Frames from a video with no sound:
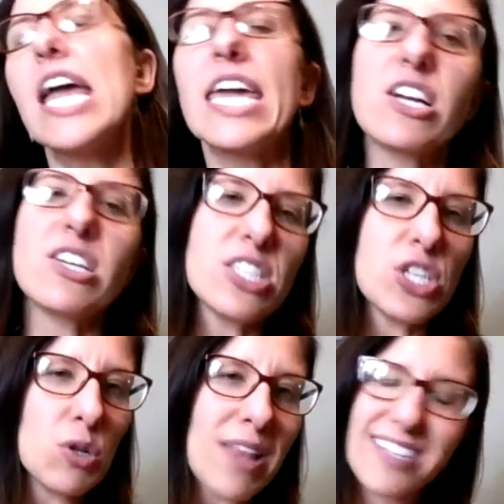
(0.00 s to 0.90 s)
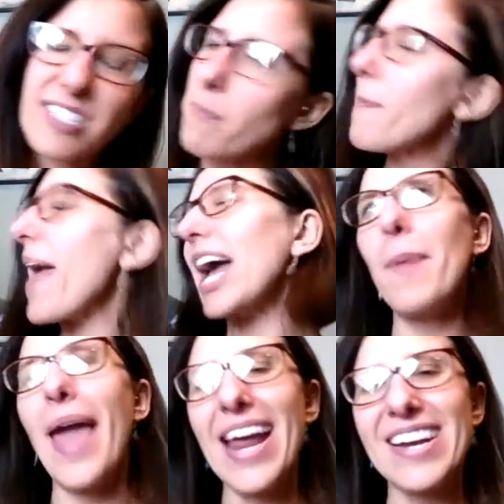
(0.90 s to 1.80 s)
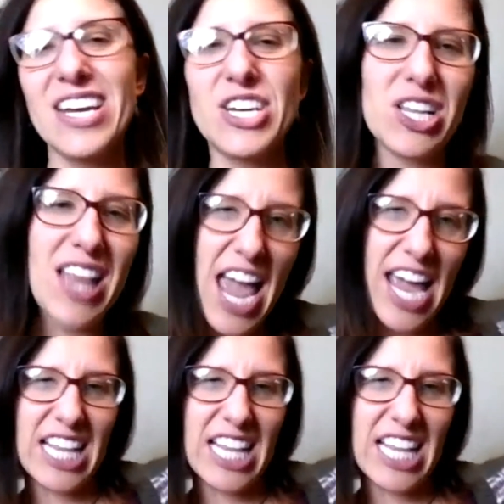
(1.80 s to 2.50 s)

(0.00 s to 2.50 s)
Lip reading: Here's to less back pain. And you're like